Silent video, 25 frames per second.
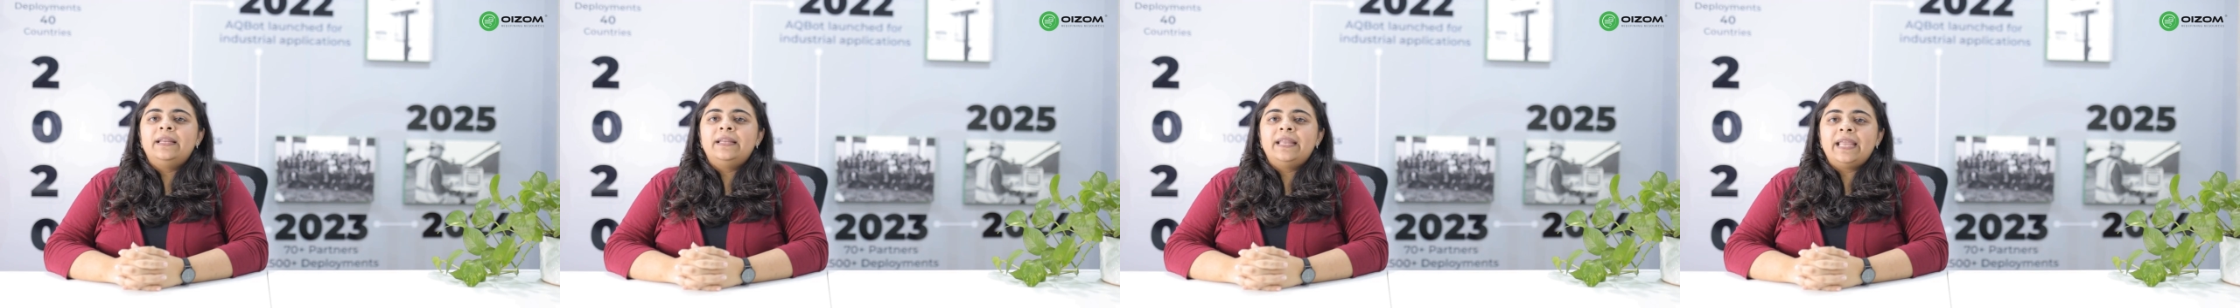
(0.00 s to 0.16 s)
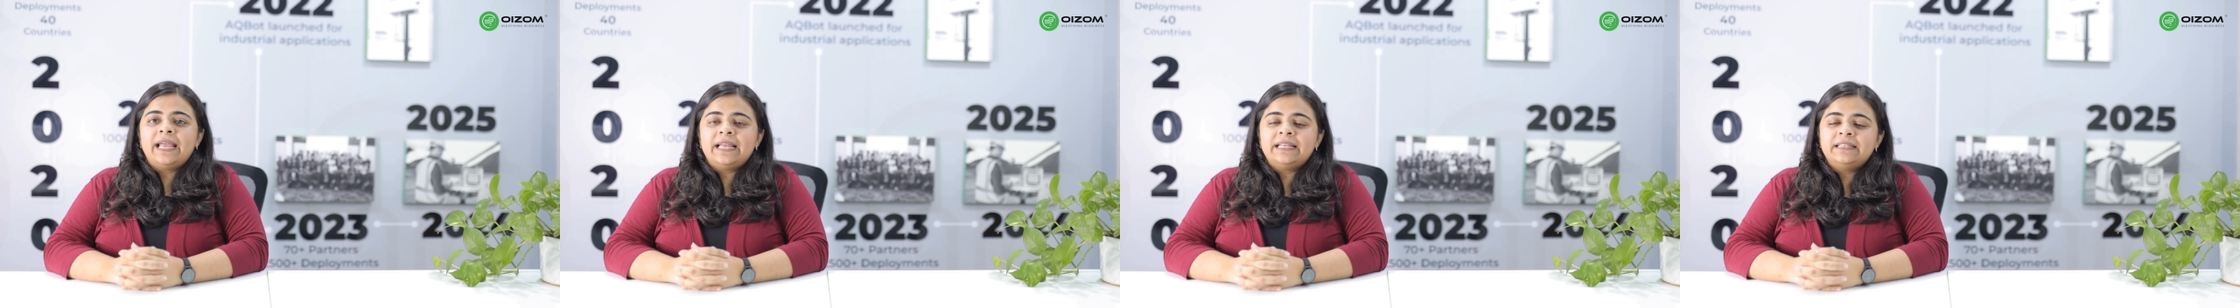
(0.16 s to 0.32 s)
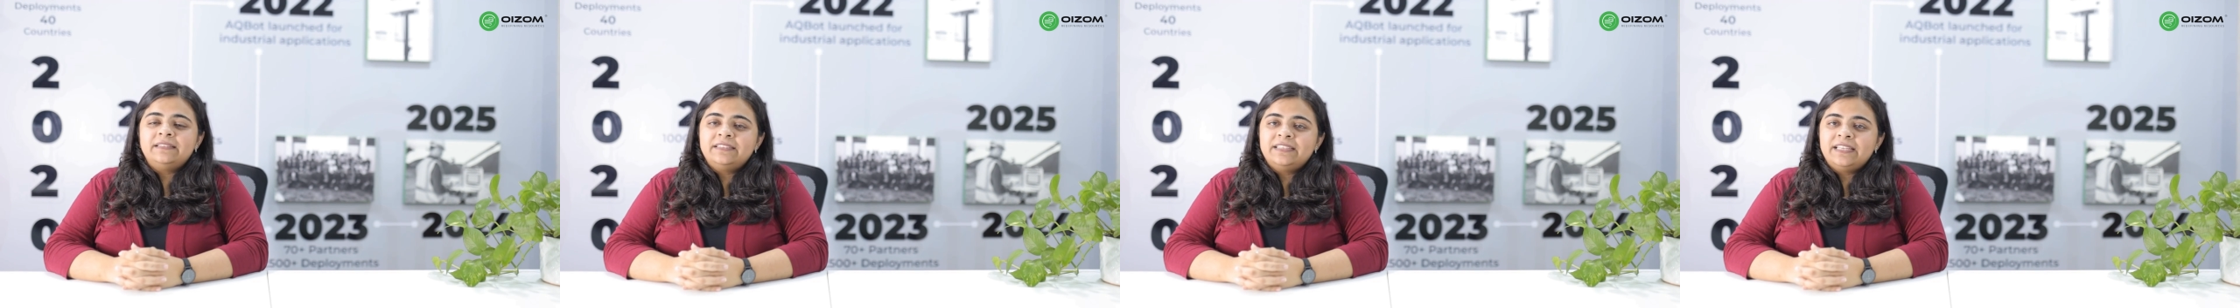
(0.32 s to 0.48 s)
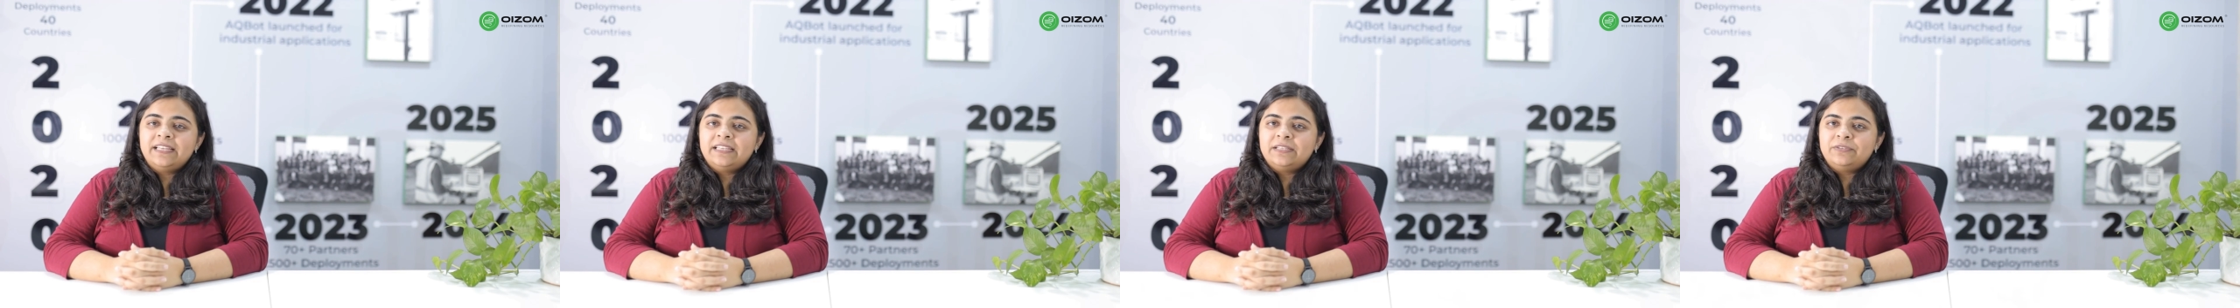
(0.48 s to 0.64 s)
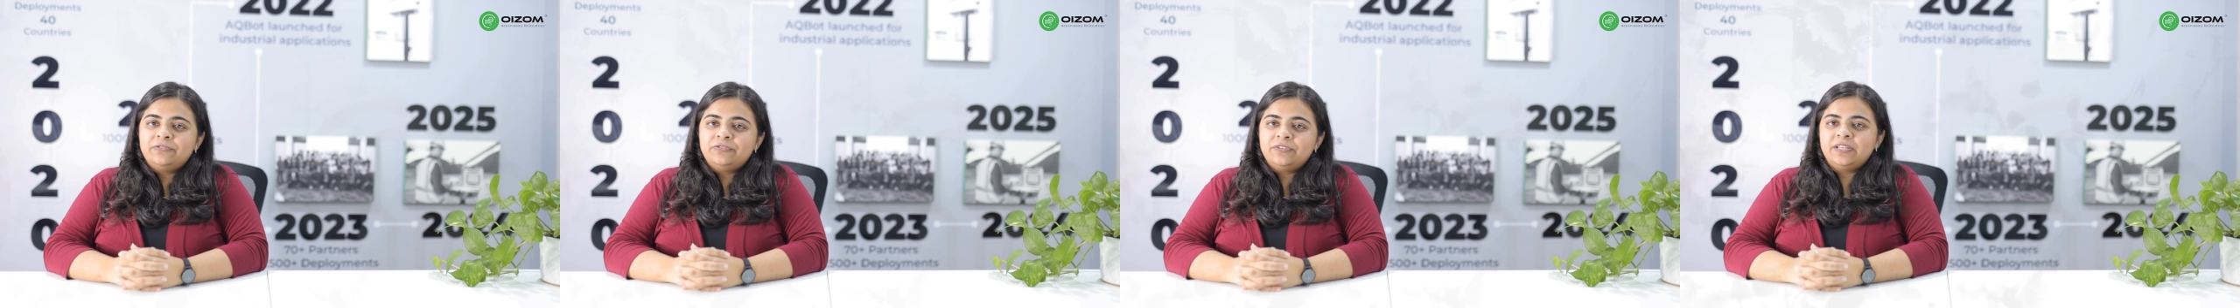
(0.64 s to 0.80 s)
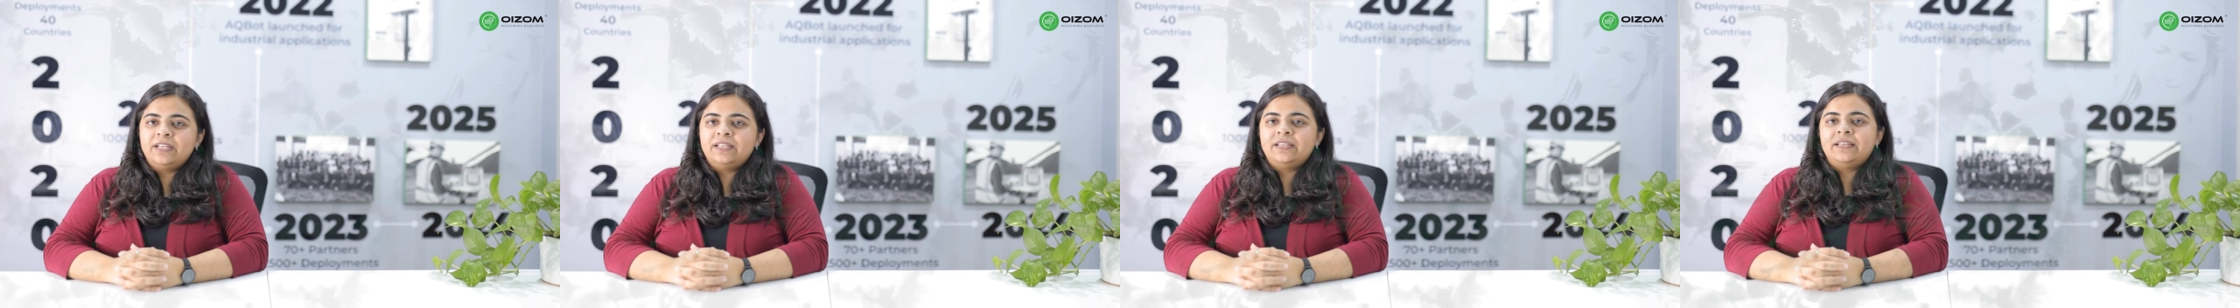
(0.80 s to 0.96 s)
can
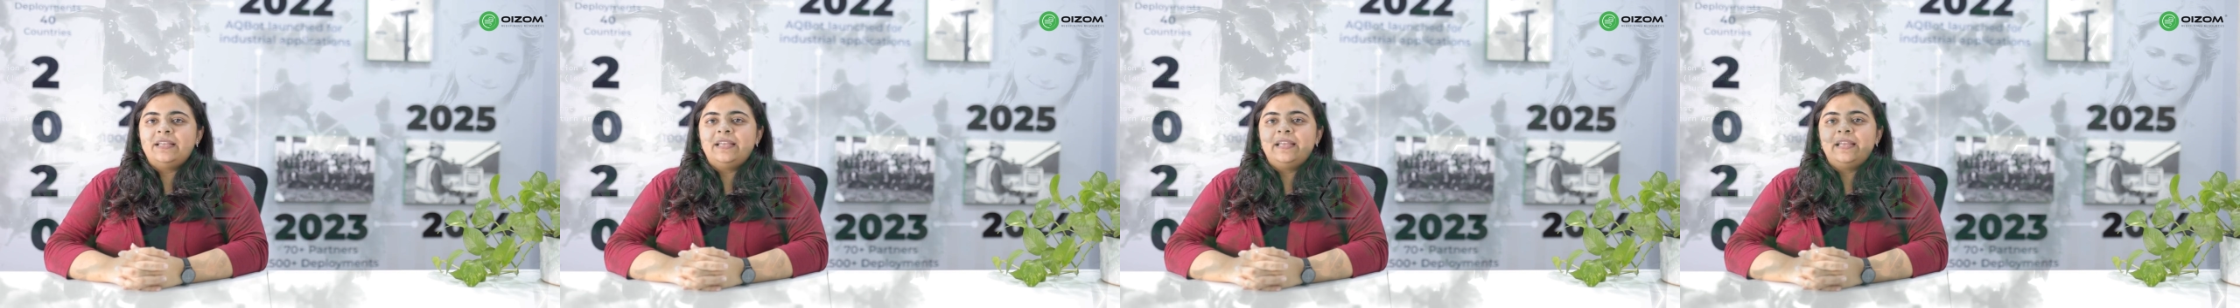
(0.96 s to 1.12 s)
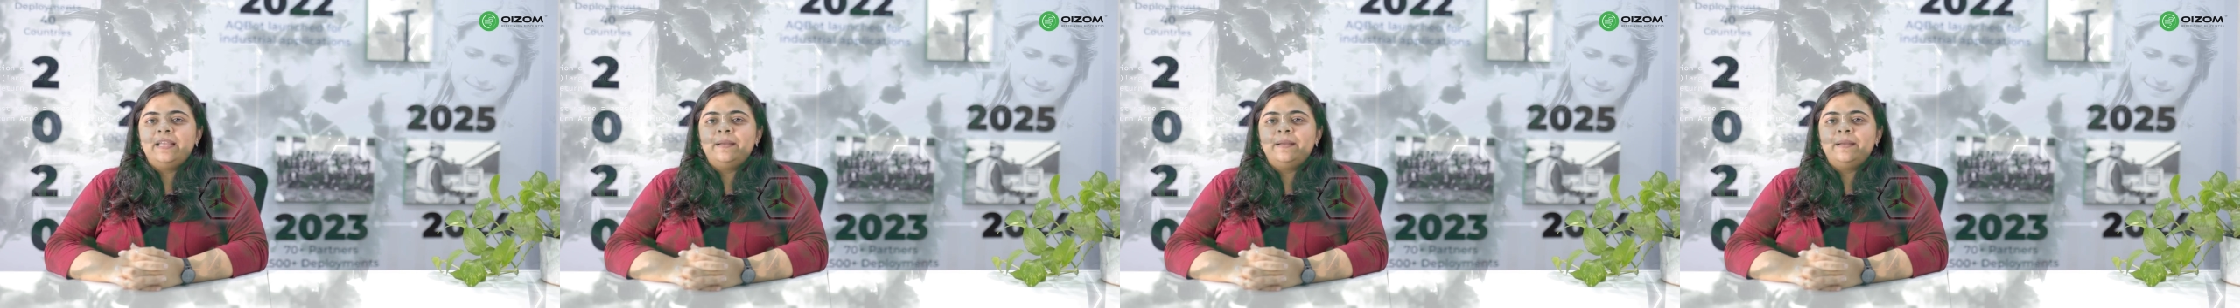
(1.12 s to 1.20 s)
significantly